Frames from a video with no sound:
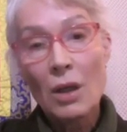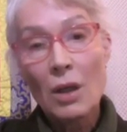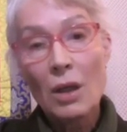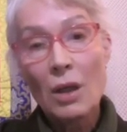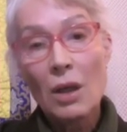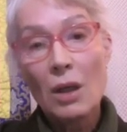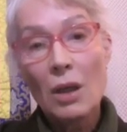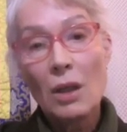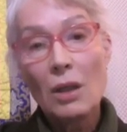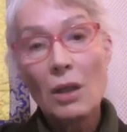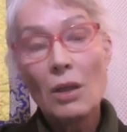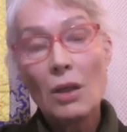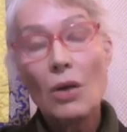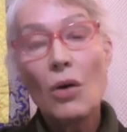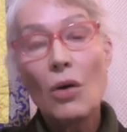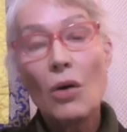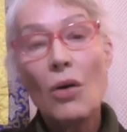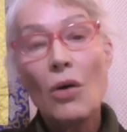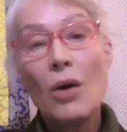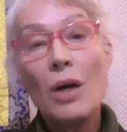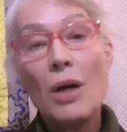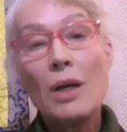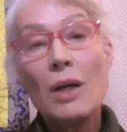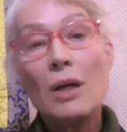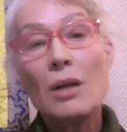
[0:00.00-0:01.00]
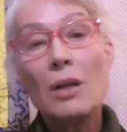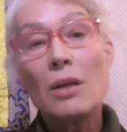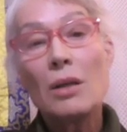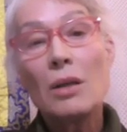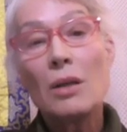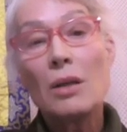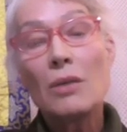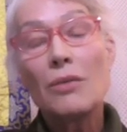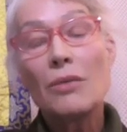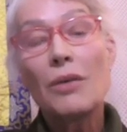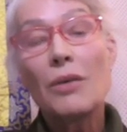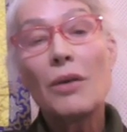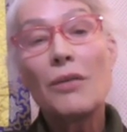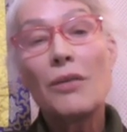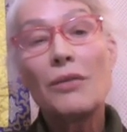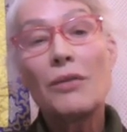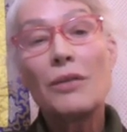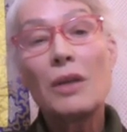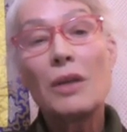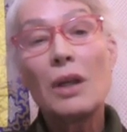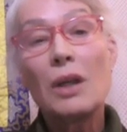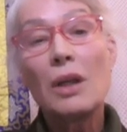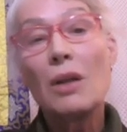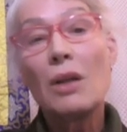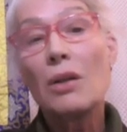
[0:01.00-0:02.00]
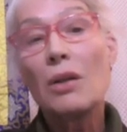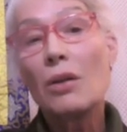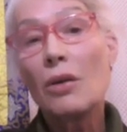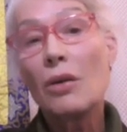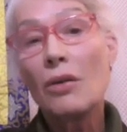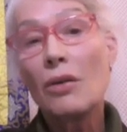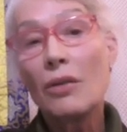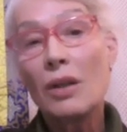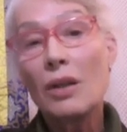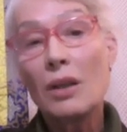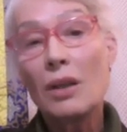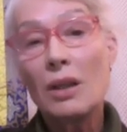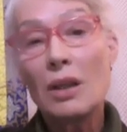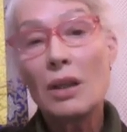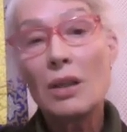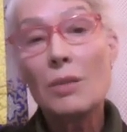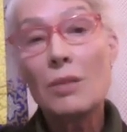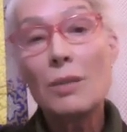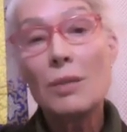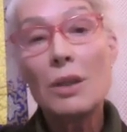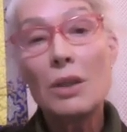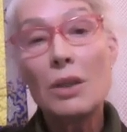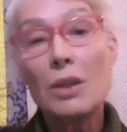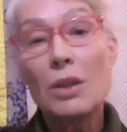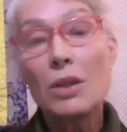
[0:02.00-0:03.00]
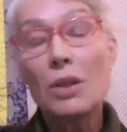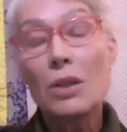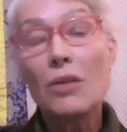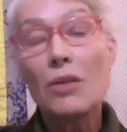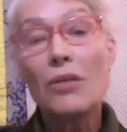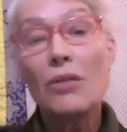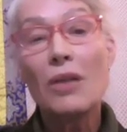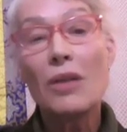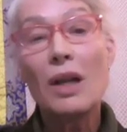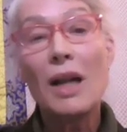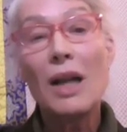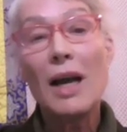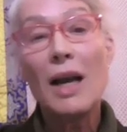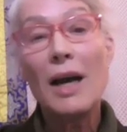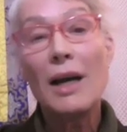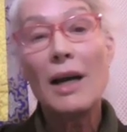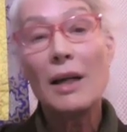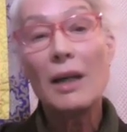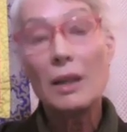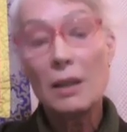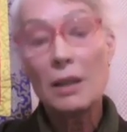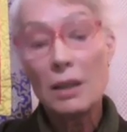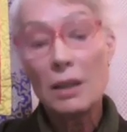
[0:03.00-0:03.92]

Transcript: In Koan 15th of the Transmission of the Light,